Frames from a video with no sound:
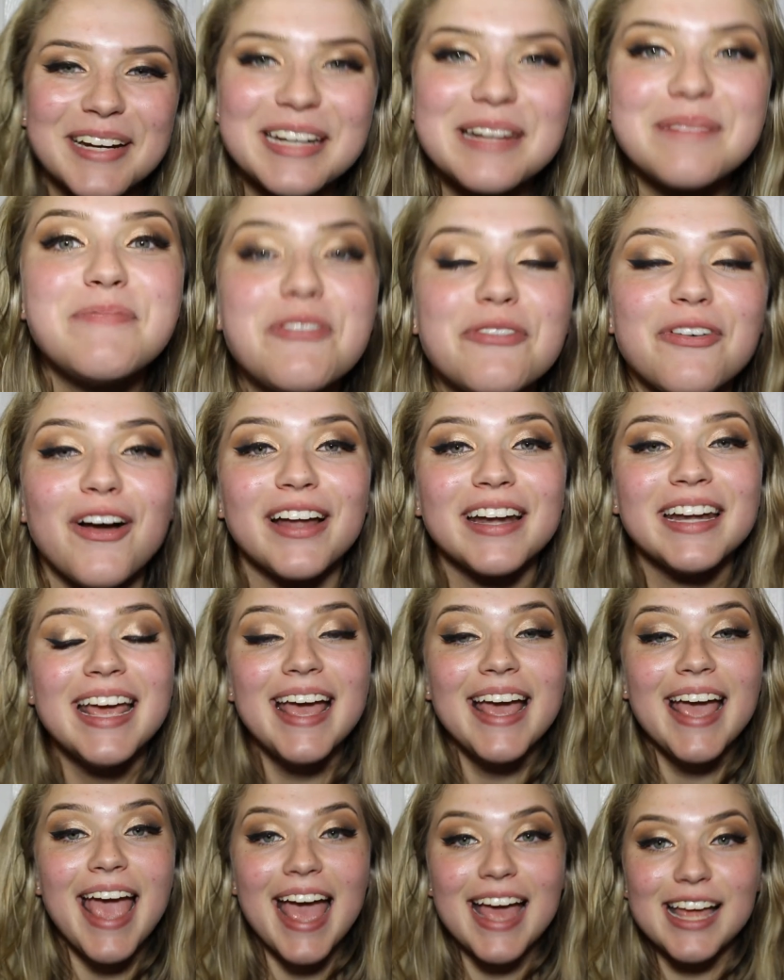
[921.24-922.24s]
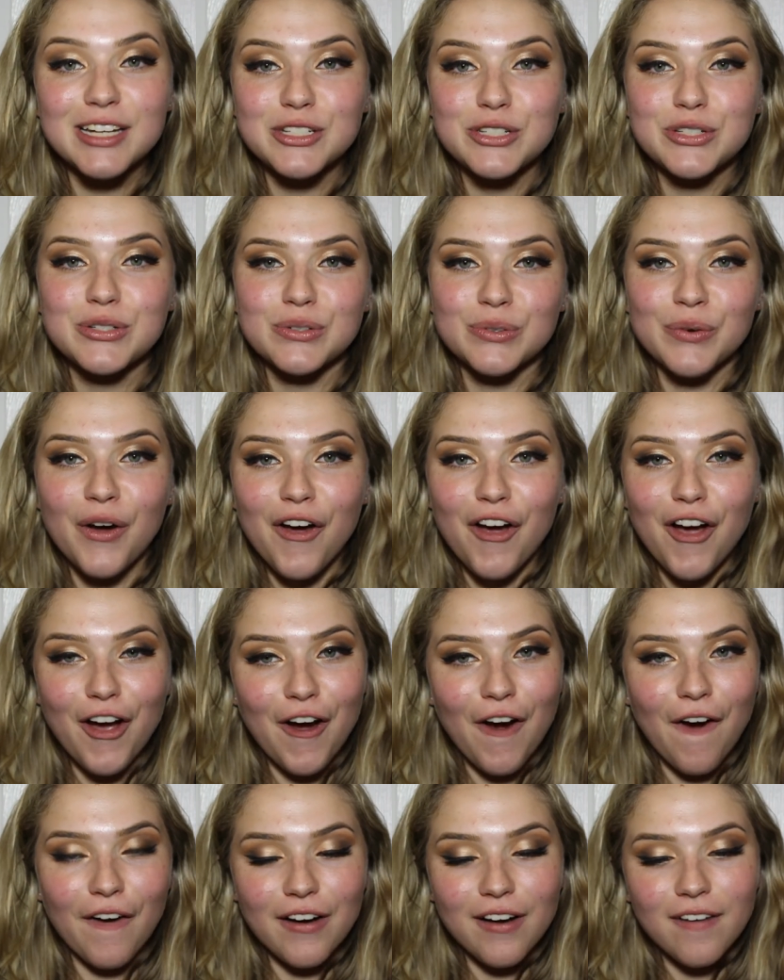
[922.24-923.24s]
We're gonna move on and do
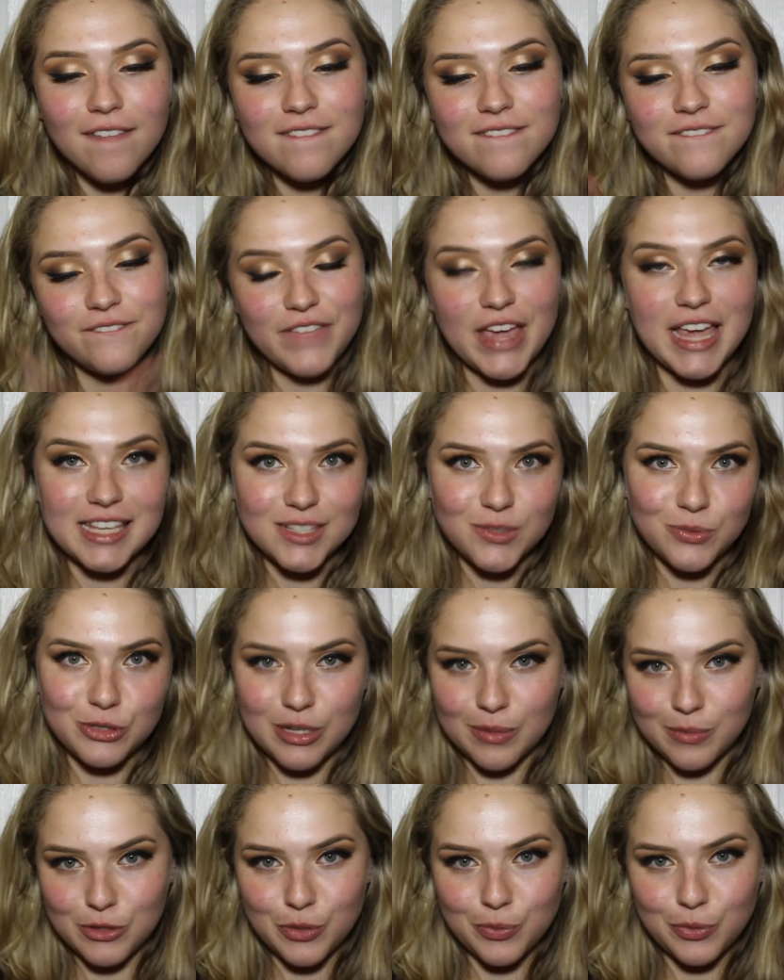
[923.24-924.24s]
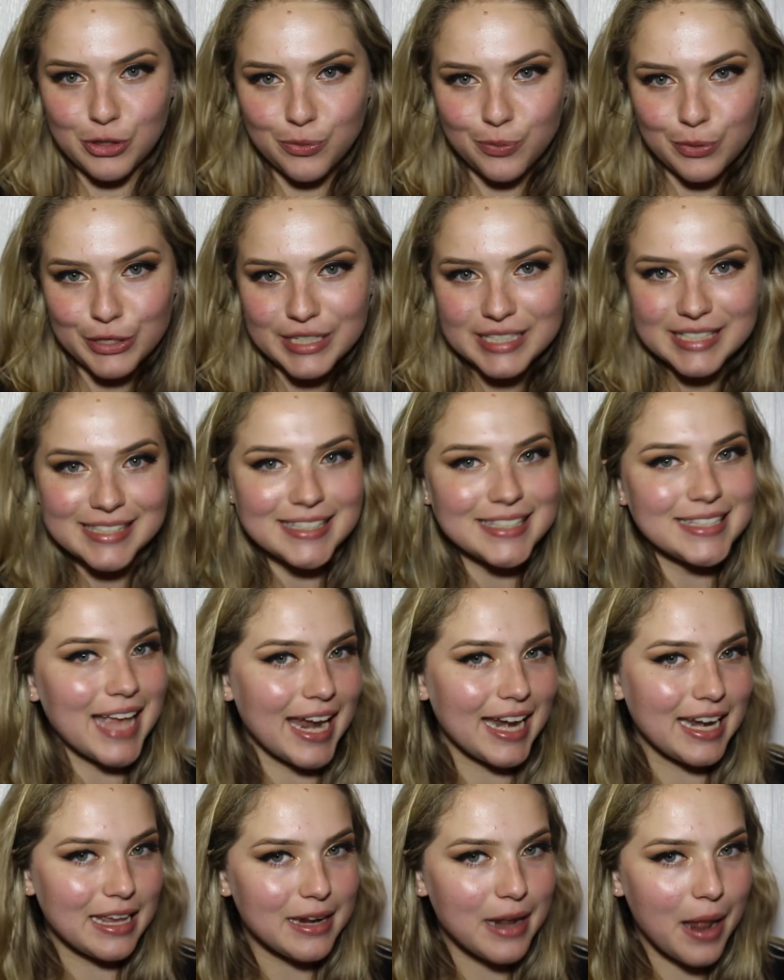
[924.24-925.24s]
our face, which I'm super duper
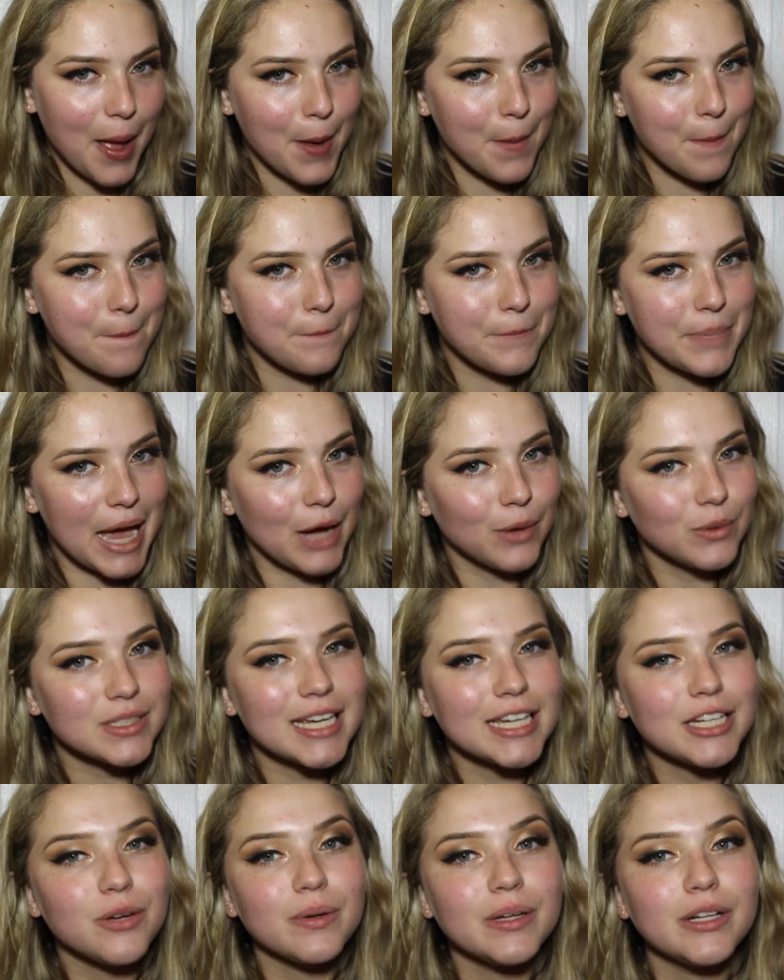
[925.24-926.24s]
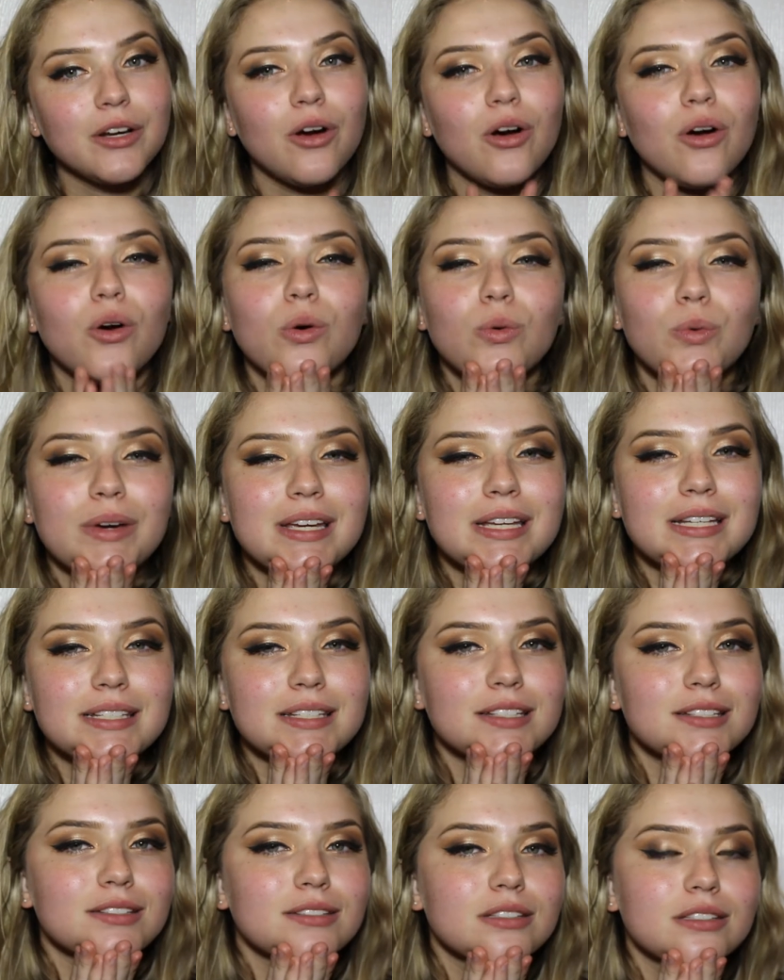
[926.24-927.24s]
excited about. I know I
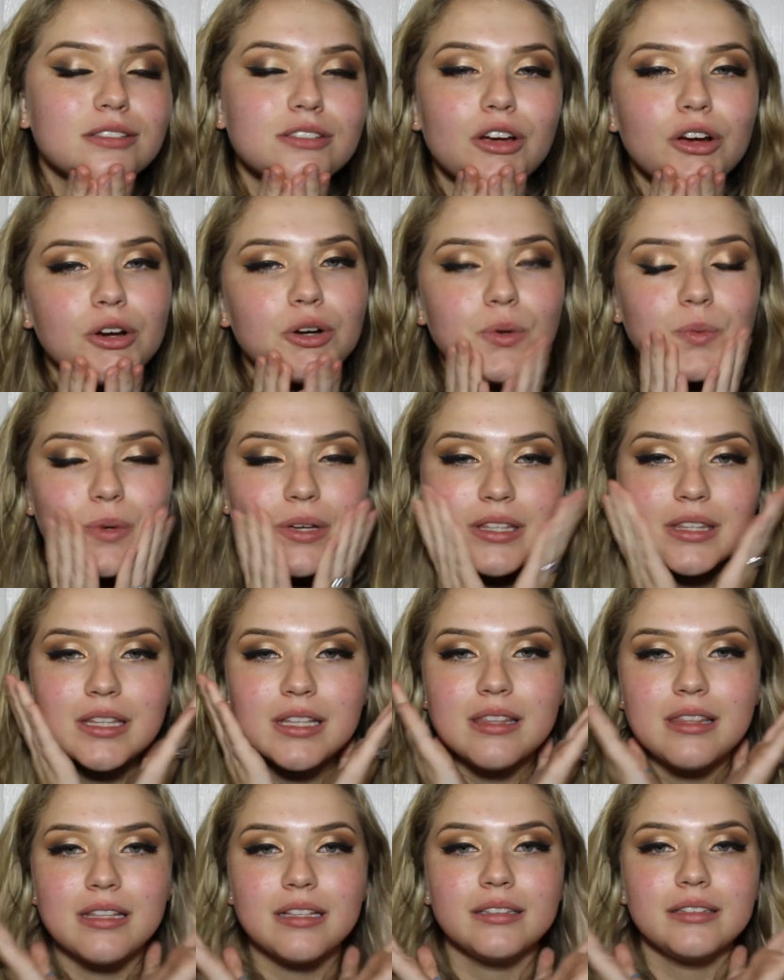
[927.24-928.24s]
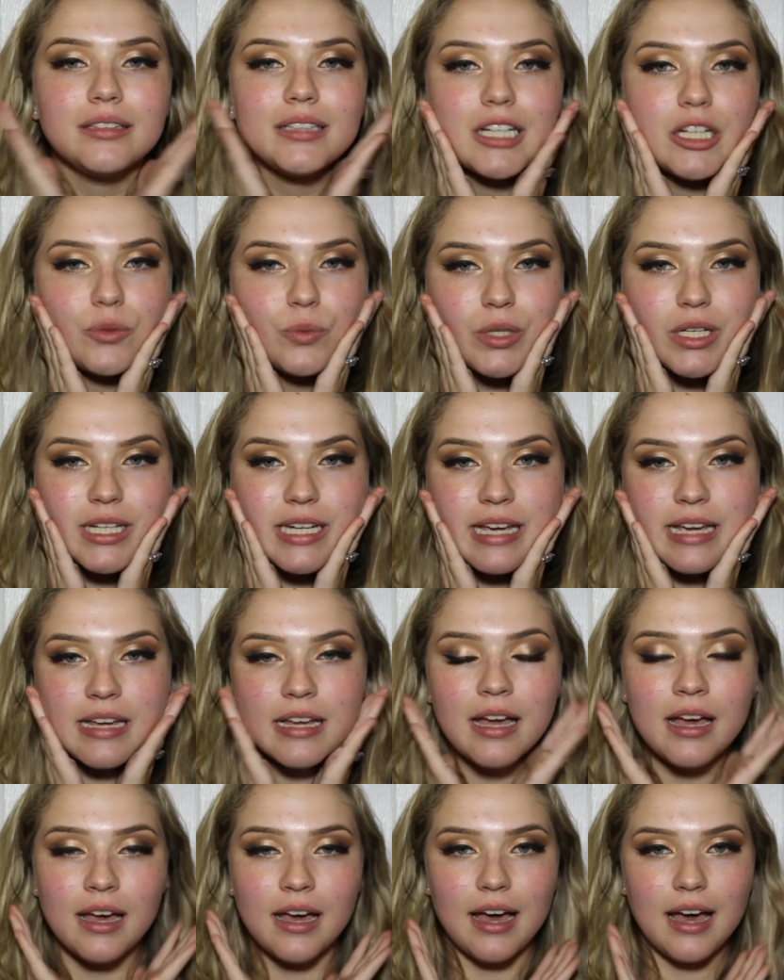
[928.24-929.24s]
always start with the liquid
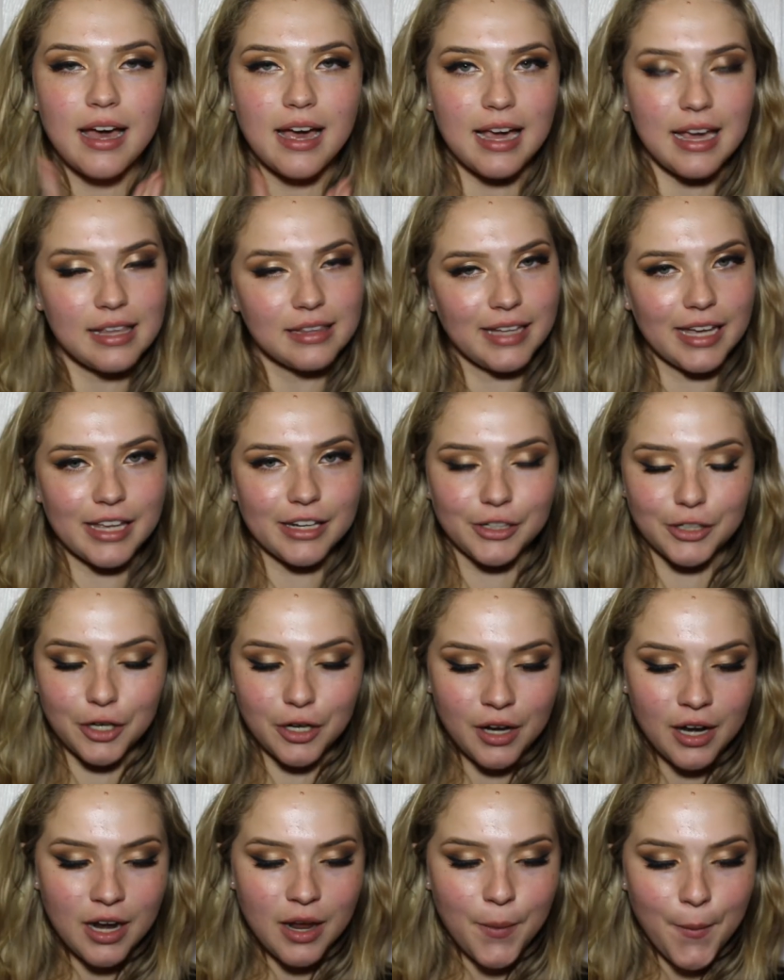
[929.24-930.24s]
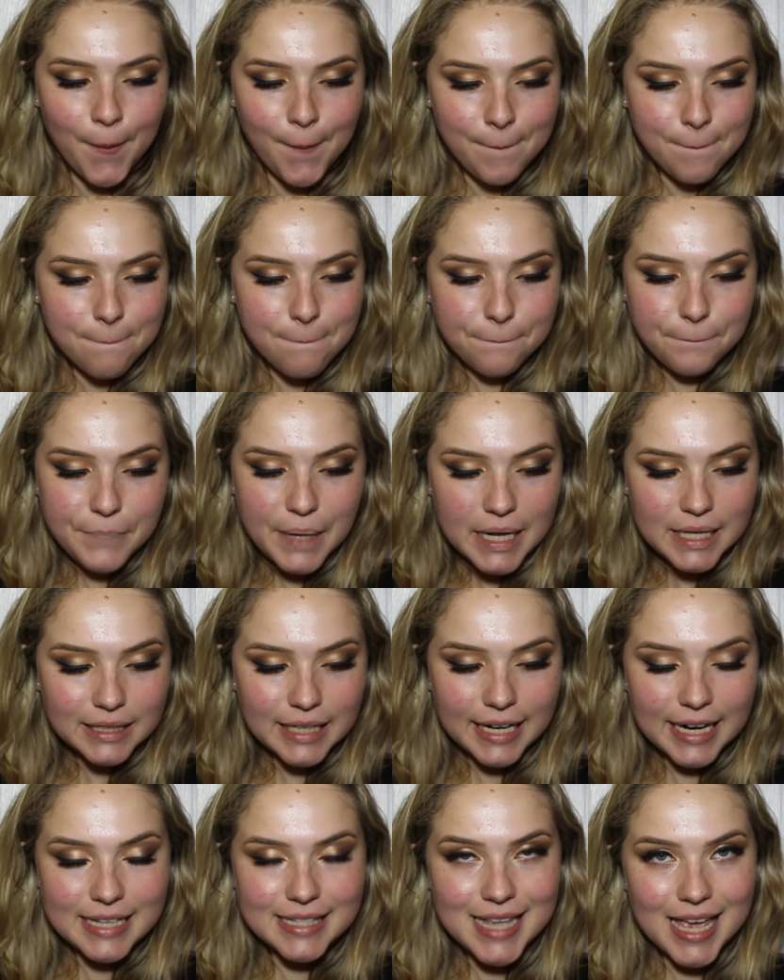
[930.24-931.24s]
highlighter, but
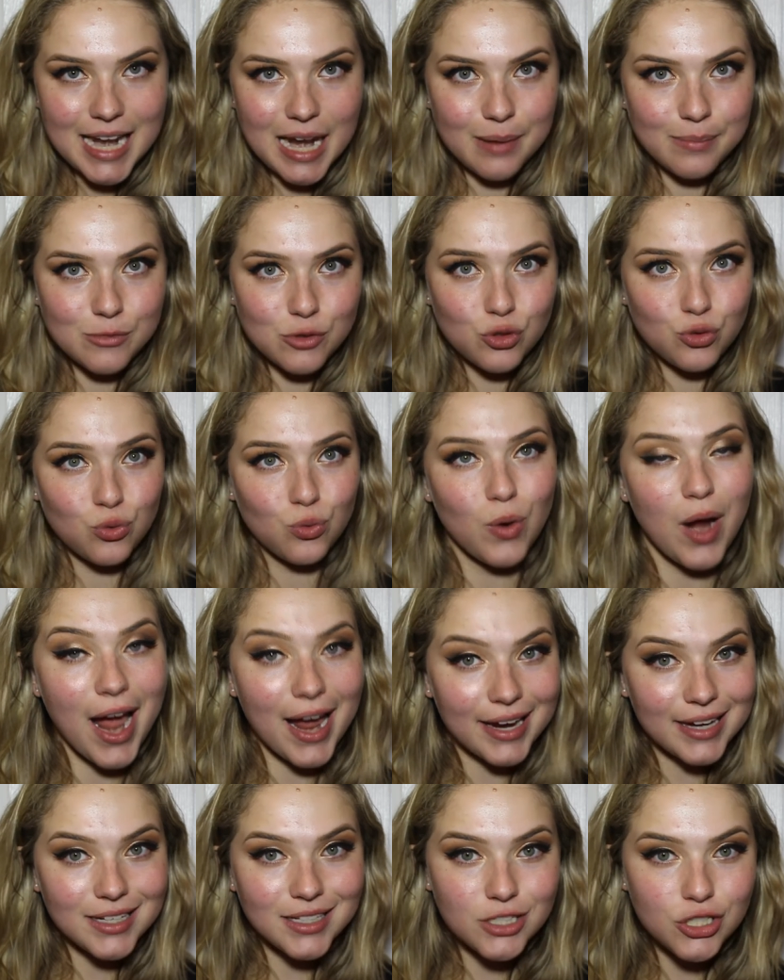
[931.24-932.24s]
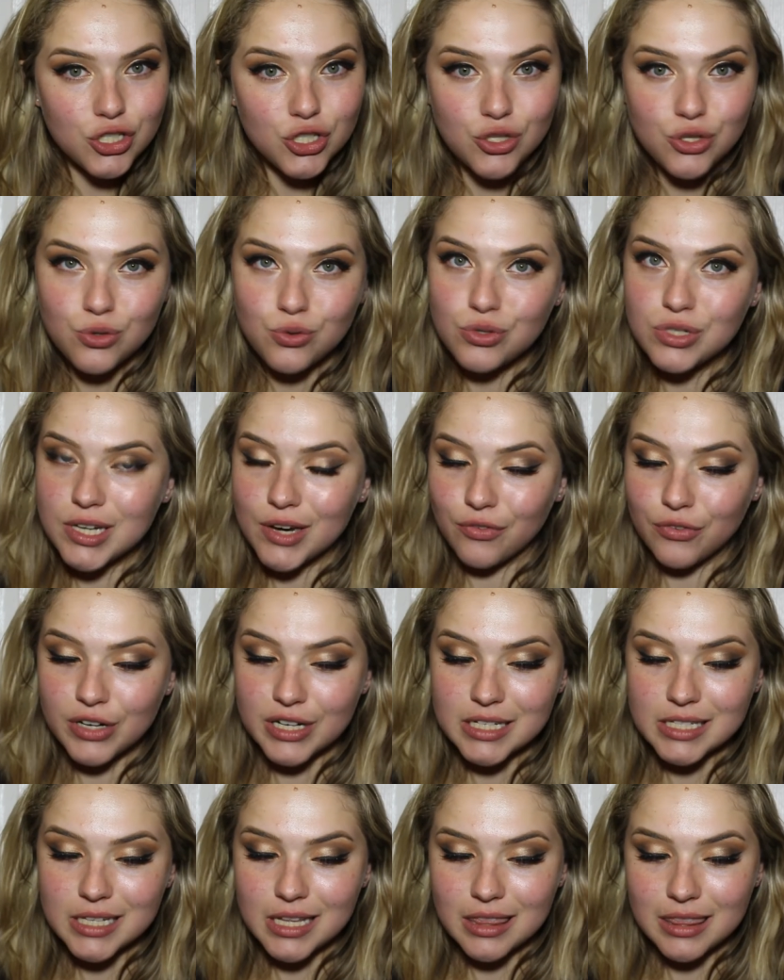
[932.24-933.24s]
like I said, I'm trying to do
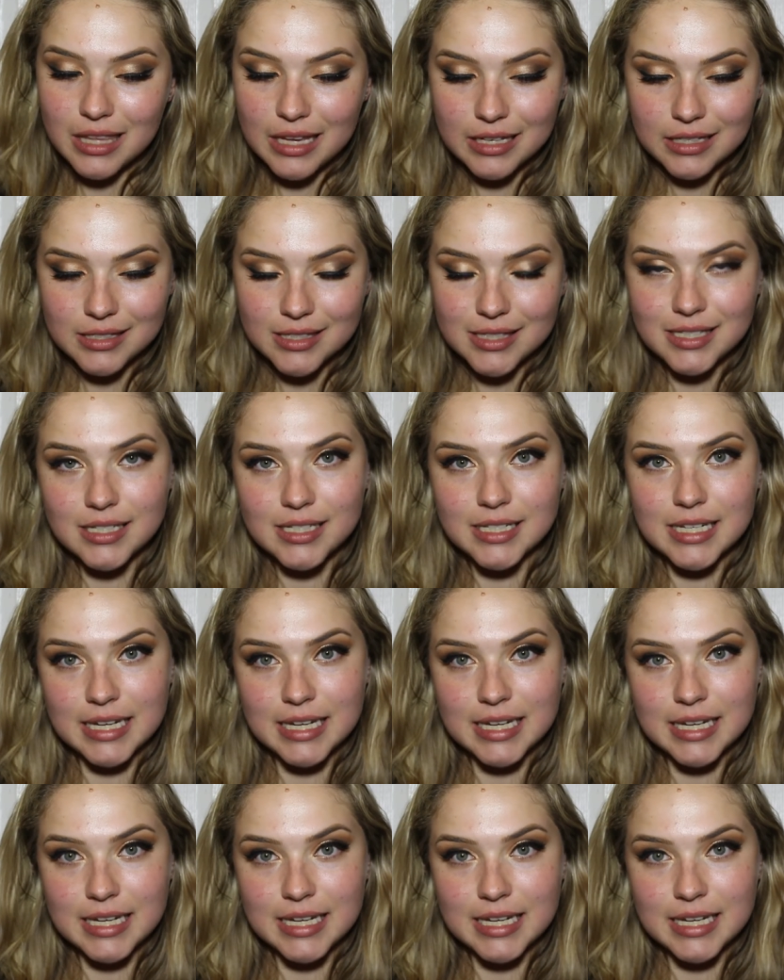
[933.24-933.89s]
different things